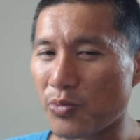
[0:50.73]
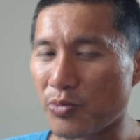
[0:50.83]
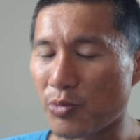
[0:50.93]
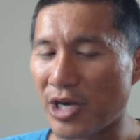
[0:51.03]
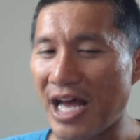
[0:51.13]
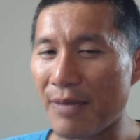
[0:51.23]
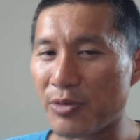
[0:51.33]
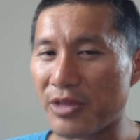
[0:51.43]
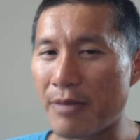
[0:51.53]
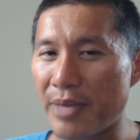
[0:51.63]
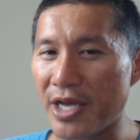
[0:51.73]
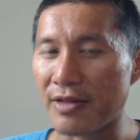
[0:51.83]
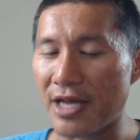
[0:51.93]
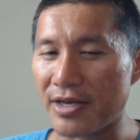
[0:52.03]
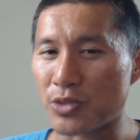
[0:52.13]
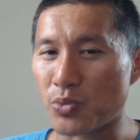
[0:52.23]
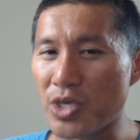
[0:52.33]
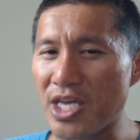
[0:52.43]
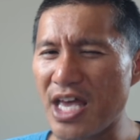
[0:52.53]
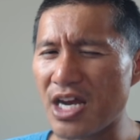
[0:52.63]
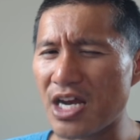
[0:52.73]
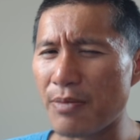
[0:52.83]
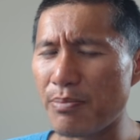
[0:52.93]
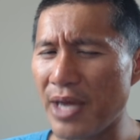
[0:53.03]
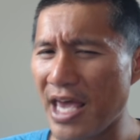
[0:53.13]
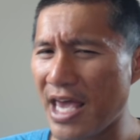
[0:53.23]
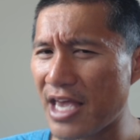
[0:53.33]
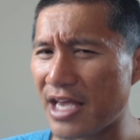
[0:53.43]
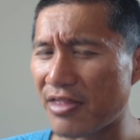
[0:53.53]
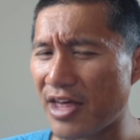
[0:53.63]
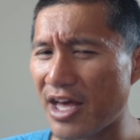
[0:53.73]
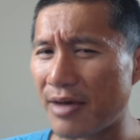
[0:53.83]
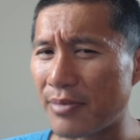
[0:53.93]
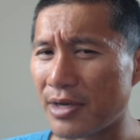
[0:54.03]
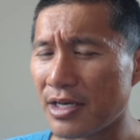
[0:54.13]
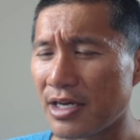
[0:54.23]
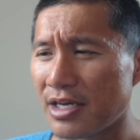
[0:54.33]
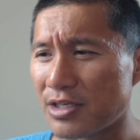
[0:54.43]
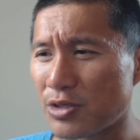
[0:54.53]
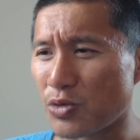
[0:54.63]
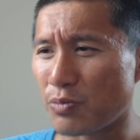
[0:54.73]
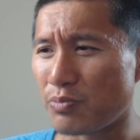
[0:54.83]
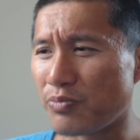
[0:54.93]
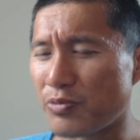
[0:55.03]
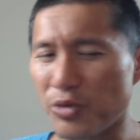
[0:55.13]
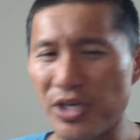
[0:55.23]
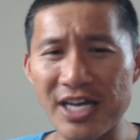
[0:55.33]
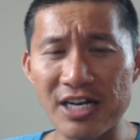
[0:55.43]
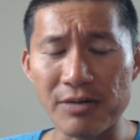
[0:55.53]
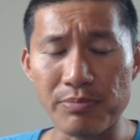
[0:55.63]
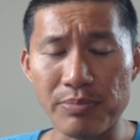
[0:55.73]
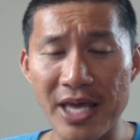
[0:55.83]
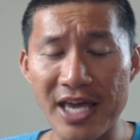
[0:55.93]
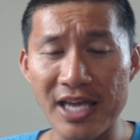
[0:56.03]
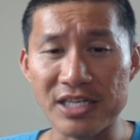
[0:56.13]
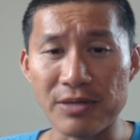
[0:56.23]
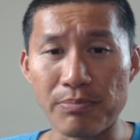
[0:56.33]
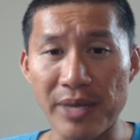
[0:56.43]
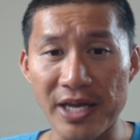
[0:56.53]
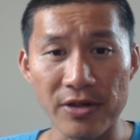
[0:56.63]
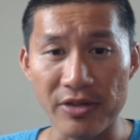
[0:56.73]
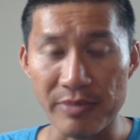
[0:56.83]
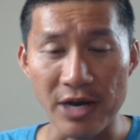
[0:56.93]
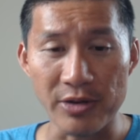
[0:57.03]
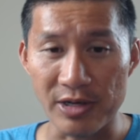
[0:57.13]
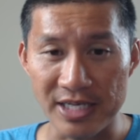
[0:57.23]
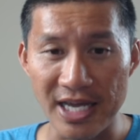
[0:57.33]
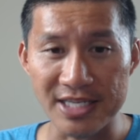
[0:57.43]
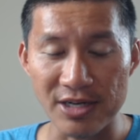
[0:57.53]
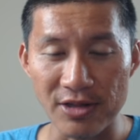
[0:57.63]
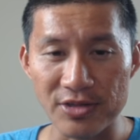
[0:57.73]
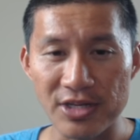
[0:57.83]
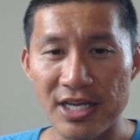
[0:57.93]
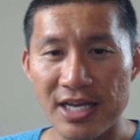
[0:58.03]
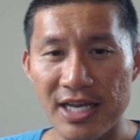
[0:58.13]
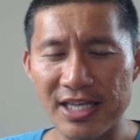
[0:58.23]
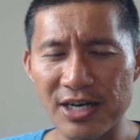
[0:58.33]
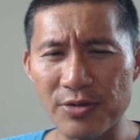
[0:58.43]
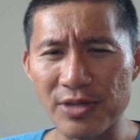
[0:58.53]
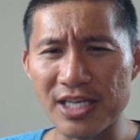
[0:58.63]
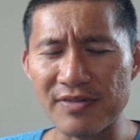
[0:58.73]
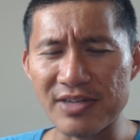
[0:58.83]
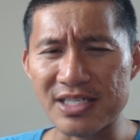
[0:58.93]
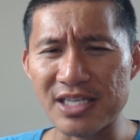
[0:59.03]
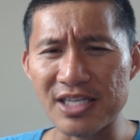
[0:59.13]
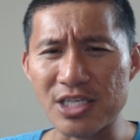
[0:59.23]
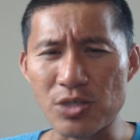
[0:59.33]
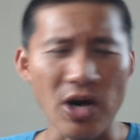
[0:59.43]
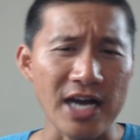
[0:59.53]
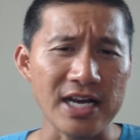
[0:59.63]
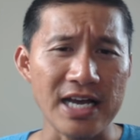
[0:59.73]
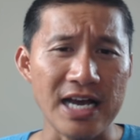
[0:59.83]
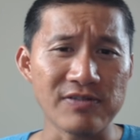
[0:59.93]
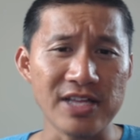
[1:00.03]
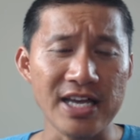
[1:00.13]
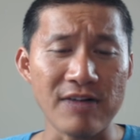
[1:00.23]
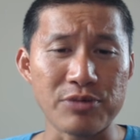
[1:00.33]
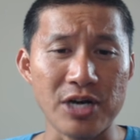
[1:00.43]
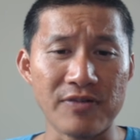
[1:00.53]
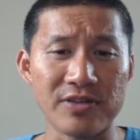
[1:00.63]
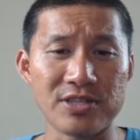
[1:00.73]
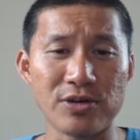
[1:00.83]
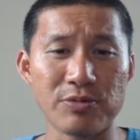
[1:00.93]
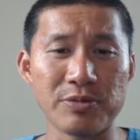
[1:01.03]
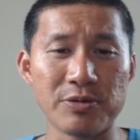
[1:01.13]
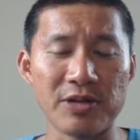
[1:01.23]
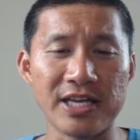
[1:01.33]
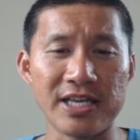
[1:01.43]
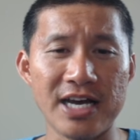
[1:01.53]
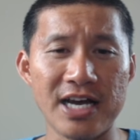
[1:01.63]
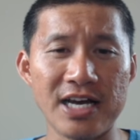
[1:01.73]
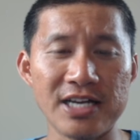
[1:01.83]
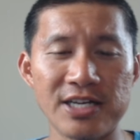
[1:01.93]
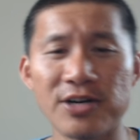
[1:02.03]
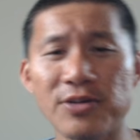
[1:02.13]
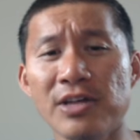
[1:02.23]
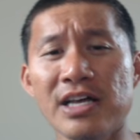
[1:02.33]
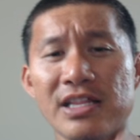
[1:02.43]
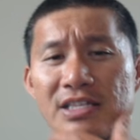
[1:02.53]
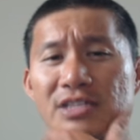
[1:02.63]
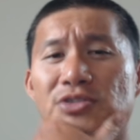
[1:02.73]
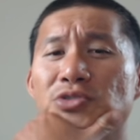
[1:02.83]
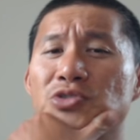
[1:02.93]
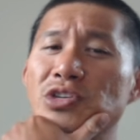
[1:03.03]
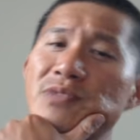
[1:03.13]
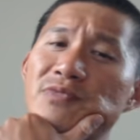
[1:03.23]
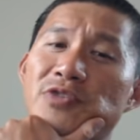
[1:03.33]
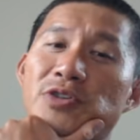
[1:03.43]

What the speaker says: what happened with that bailout is we ended up paying them to, we ended up paying to bail them out with our tax dollars. And they don't really give us diddly squat after they have profits. So people were like, yeah, you know, the socialism for